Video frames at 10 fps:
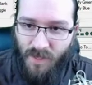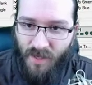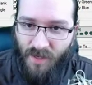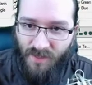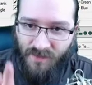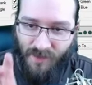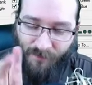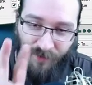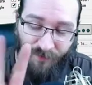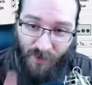and I
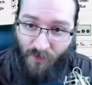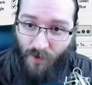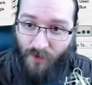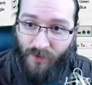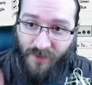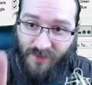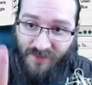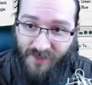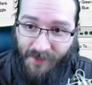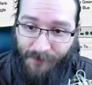put a brick wall there
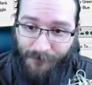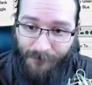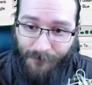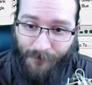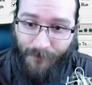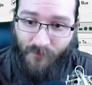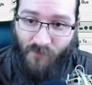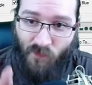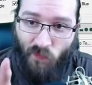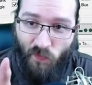instead.
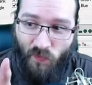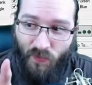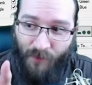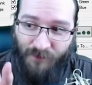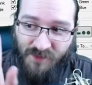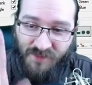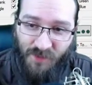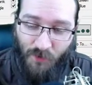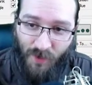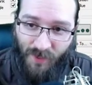
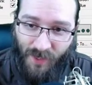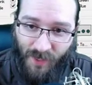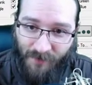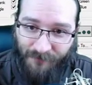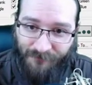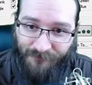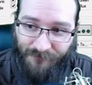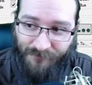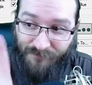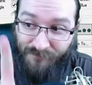Still working on it.
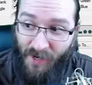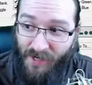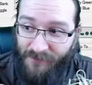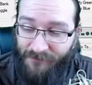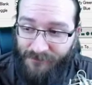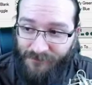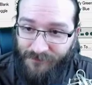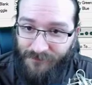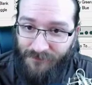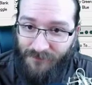But
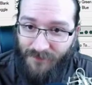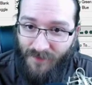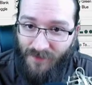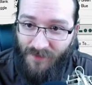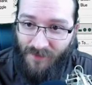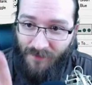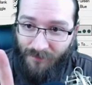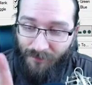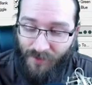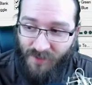
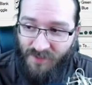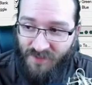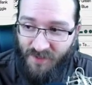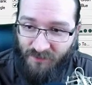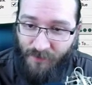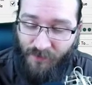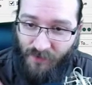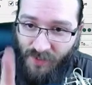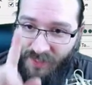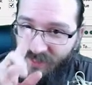putting this in there made me
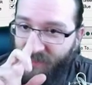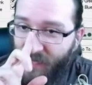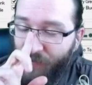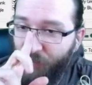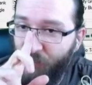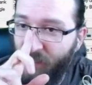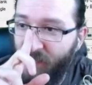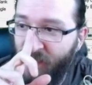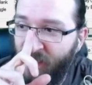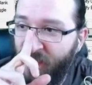realize that I really
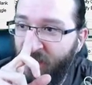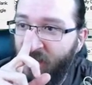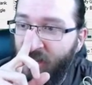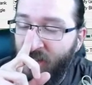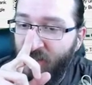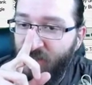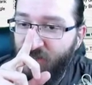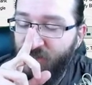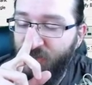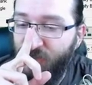need
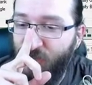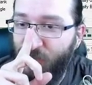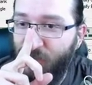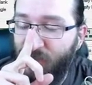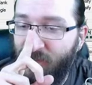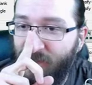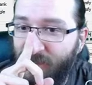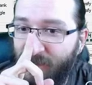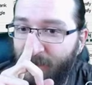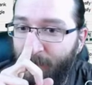to
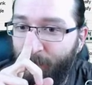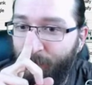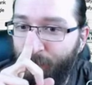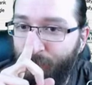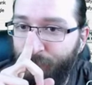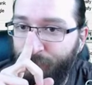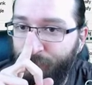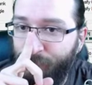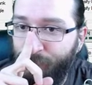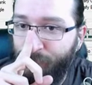
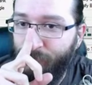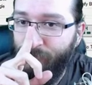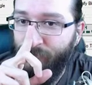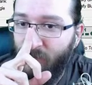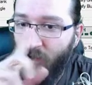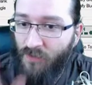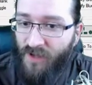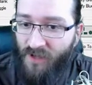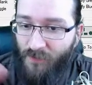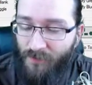go
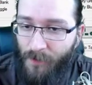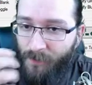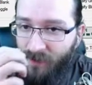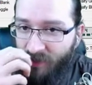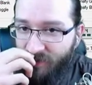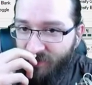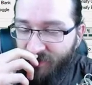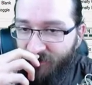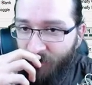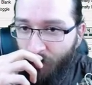ahead with my plans
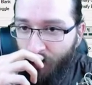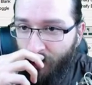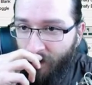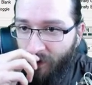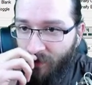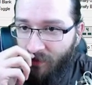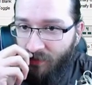for